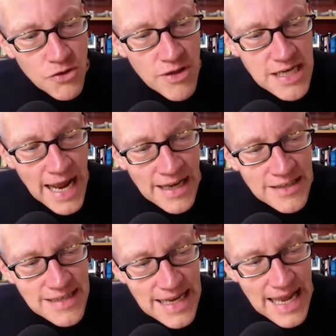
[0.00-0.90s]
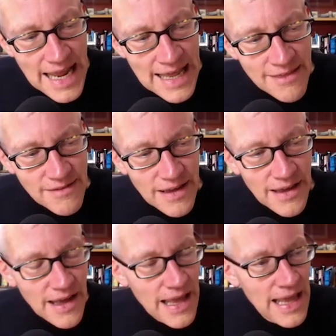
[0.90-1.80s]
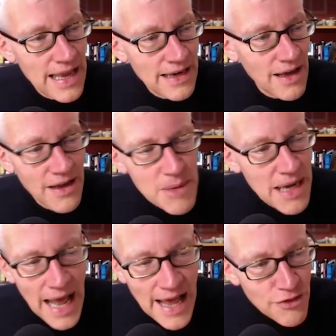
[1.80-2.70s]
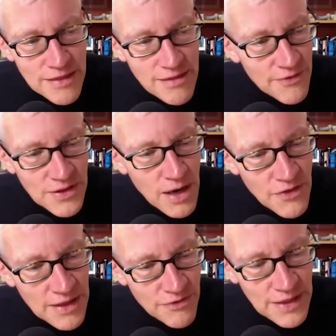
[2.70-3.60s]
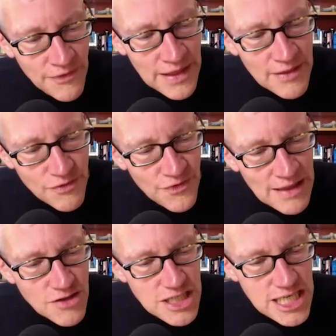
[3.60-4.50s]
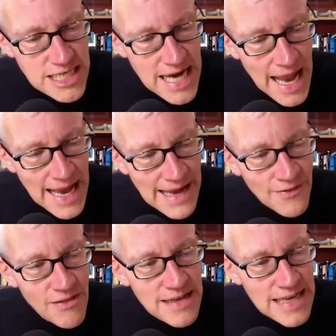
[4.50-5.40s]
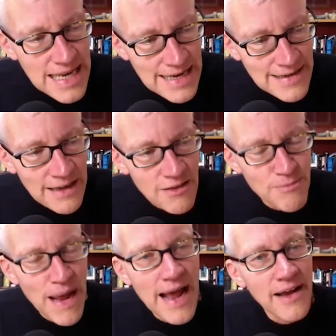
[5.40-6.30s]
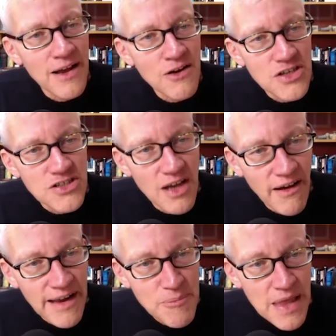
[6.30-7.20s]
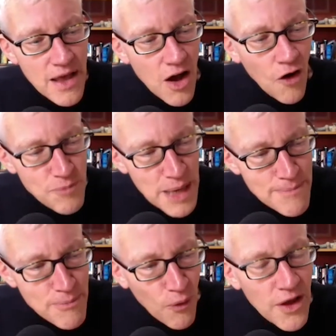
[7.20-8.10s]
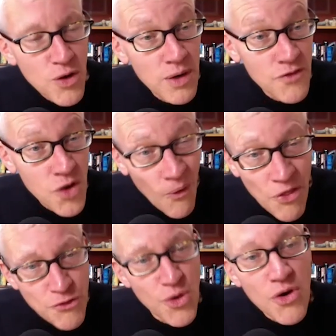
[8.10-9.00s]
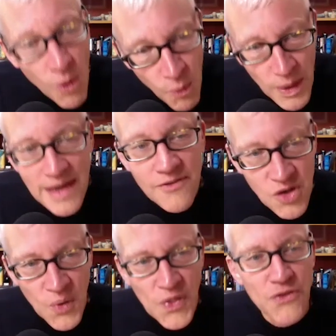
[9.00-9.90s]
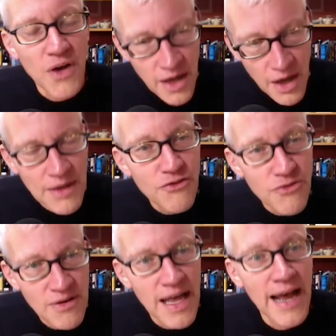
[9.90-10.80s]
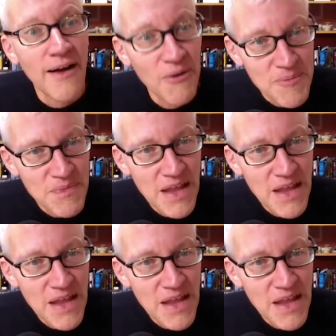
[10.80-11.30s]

Christianity is, I mean, it has this, you know, these chains leading us back over time of people who have gone through what we have are going through now,